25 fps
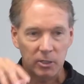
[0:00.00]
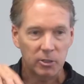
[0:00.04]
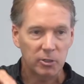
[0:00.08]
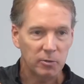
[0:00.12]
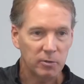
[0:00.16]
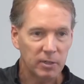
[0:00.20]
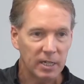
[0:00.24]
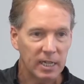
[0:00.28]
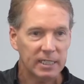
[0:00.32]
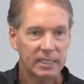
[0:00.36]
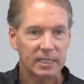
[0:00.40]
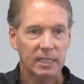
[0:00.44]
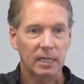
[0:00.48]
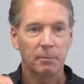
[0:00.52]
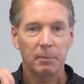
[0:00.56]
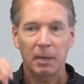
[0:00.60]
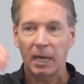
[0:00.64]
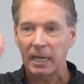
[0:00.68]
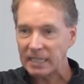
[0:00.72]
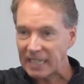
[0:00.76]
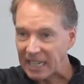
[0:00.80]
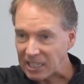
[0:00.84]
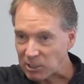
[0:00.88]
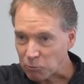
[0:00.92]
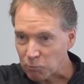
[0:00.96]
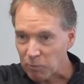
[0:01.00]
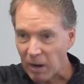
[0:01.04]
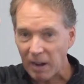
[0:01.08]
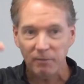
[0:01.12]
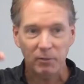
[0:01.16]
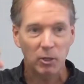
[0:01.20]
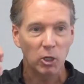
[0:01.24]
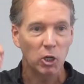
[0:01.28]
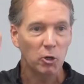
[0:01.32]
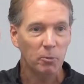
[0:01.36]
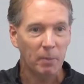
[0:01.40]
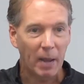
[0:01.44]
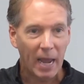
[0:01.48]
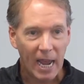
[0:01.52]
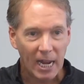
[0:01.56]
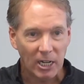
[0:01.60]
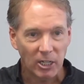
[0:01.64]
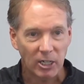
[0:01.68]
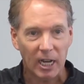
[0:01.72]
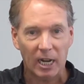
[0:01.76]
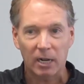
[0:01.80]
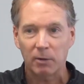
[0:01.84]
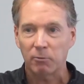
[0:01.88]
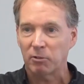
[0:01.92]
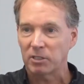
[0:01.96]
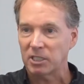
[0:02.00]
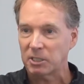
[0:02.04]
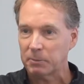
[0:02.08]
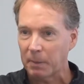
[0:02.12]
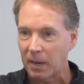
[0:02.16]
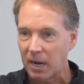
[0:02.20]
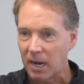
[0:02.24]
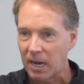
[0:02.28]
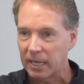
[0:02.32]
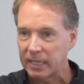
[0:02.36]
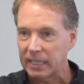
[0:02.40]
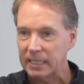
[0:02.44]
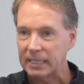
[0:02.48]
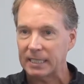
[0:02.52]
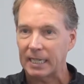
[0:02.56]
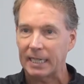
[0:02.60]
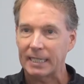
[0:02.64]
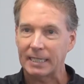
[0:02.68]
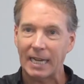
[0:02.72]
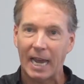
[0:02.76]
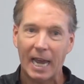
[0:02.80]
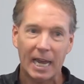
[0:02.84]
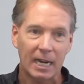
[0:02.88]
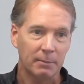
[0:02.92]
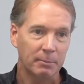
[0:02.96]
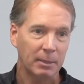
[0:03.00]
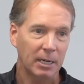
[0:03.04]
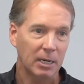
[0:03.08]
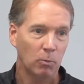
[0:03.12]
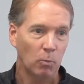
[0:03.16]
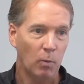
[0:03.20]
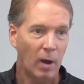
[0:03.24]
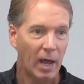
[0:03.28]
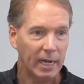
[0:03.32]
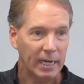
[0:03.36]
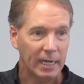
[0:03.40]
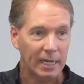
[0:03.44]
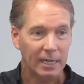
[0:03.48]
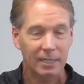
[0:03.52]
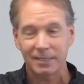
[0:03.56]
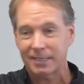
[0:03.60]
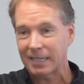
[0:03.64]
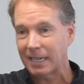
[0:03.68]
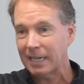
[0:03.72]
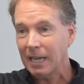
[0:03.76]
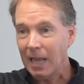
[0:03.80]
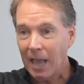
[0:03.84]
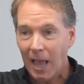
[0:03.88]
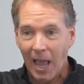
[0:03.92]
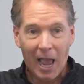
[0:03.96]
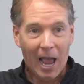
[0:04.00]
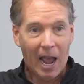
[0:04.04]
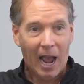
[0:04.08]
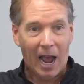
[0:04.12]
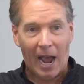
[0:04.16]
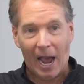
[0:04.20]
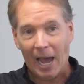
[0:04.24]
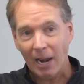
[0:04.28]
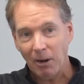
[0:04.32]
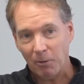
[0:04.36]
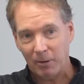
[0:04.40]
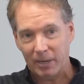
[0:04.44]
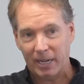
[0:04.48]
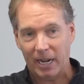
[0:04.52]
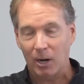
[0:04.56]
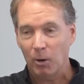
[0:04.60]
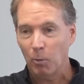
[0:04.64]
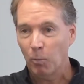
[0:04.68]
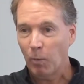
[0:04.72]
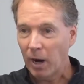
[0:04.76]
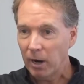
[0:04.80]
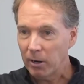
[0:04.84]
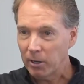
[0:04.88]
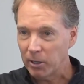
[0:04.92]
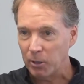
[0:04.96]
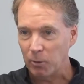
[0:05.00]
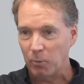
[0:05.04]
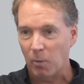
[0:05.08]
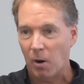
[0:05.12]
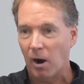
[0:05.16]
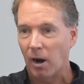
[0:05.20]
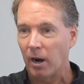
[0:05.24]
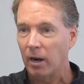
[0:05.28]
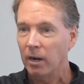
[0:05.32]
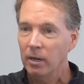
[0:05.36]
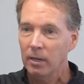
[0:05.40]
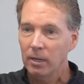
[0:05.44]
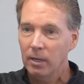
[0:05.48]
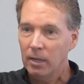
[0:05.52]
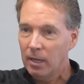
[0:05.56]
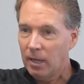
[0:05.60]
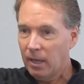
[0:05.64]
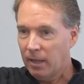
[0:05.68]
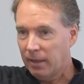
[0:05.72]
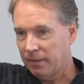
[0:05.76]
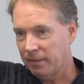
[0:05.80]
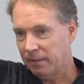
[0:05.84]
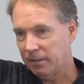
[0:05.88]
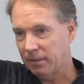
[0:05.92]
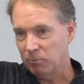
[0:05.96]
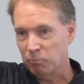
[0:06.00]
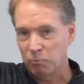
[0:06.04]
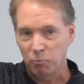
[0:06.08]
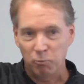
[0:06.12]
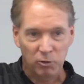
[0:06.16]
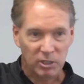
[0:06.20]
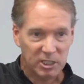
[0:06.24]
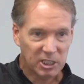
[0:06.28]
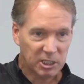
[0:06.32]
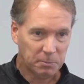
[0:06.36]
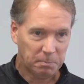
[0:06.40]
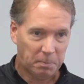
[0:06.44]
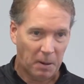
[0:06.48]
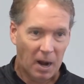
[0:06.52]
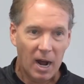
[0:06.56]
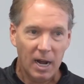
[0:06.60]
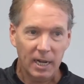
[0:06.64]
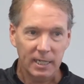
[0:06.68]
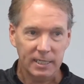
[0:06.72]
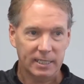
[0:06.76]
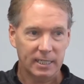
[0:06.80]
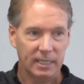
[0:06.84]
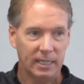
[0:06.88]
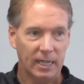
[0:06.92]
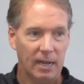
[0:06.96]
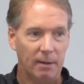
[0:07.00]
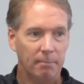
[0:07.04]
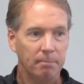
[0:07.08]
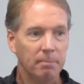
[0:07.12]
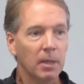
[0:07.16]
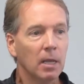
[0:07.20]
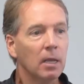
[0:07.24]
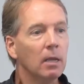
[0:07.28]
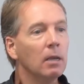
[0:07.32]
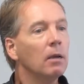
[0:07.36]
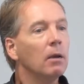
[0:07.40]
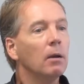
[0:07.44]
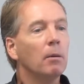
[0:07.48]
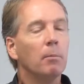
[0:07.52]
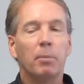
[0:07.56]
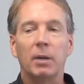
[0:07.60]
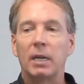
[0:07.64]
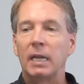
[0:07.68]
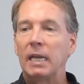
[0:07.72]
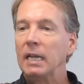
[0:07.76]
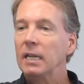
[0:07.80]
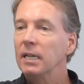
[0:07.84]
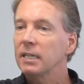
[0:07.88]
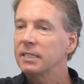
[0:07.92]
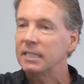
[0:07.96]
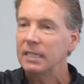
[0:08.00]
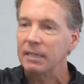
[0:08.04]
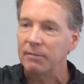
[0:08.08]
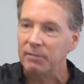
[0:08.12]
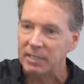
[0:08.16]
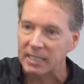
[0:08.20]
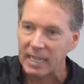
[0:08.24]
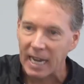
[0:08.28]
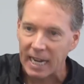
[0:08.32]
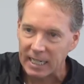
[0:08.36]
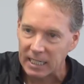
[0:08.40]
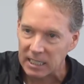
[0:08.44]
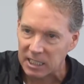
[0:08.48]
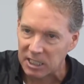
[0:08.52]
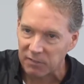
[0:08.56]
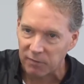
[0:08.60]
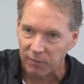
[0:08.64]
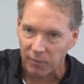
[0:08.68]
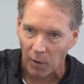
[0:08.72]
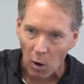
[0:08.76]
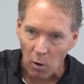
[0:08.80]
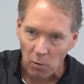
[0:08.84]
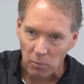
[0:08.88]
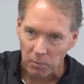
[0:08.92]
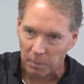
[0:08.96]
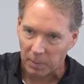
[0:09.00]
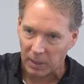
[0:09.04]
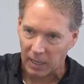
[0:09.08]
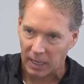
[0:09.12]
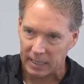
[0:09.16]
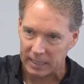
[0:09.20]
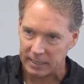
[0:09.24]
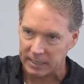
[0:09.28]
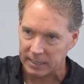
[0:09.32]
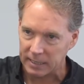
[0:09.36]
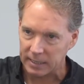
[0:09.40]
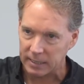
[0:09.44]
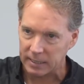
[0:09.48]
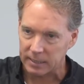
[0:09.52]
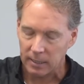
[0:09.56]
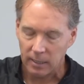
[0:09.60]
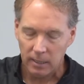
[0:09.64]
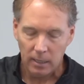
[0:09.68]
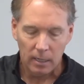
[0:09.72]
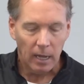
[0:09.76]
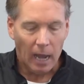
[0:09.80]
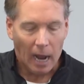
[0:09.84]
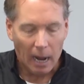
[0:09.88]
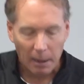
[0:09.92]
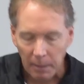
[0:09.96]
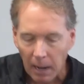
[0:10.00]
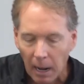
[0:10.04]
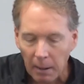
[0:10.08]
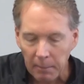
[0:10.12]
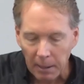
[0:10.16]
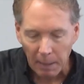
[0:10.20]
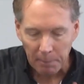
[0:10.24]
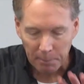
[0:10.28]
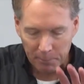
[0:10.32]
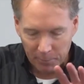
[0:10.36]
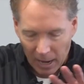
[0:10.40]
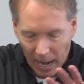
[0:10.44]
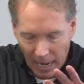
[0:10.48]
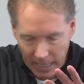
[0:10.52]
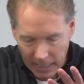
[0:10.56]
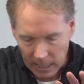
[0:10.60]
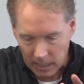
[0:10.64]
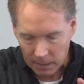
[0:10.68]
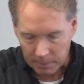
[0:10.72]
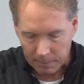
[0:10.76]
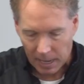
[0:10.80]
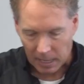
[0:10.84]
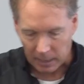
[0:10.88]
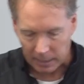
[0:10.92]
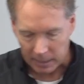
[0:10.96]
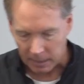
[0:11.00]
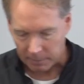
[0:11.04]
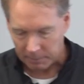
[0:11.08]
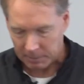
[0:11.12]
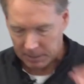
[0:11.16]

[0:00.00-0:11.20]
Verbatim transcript: to do this. And I'm like, that's revenue, man. You got to respond. He's like, Dad, I'm at a wedding. And I was like, I don't care where you are. Respond to them. But he doesn't even take his phone places. I, I'm not bragging about him